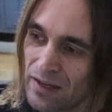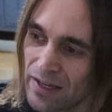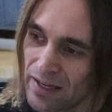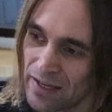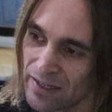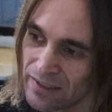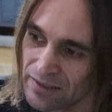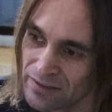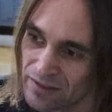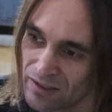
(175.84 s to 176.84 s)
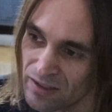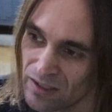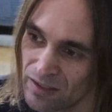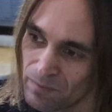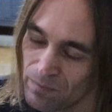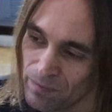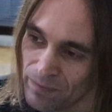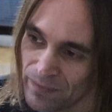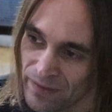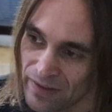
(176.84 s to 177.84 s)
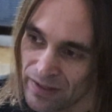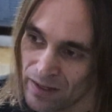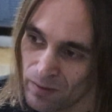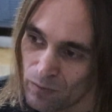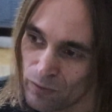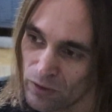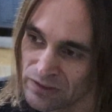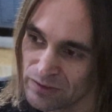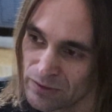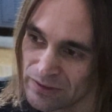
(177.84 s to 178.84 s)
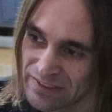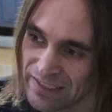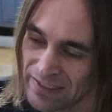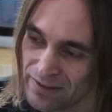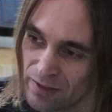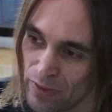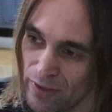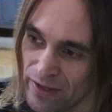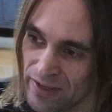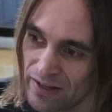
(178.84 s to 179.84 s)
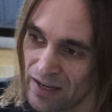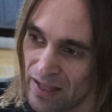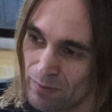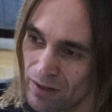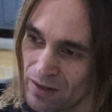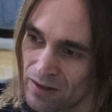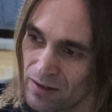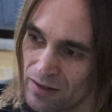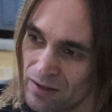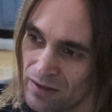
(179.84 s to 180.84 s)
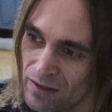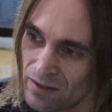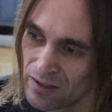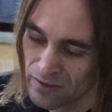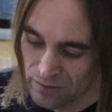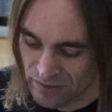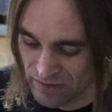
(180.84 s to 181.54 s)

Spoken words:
And yeah, of course, if you set the level to